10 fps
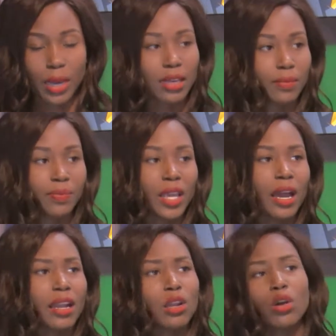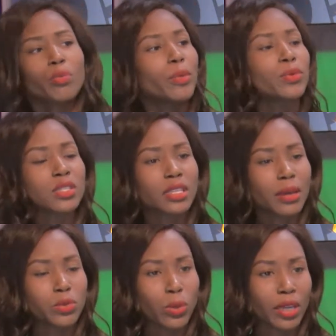And a lot of people just
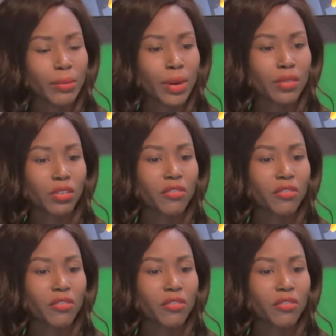kept talking about the